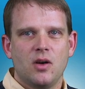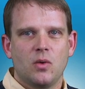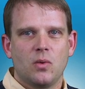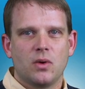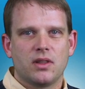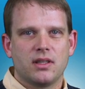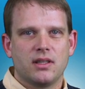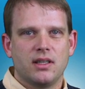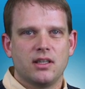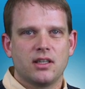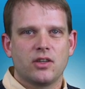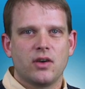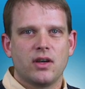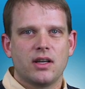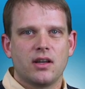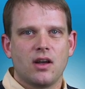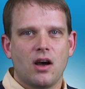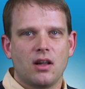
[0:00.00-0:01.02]
with an
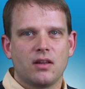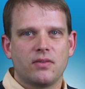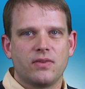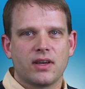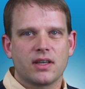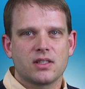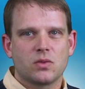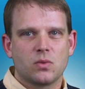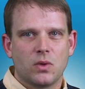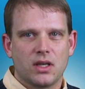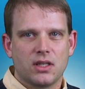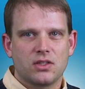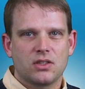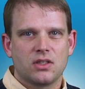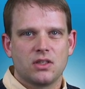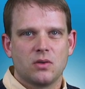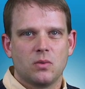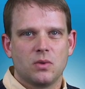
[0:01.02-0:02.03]
integrated Hall-effect switch,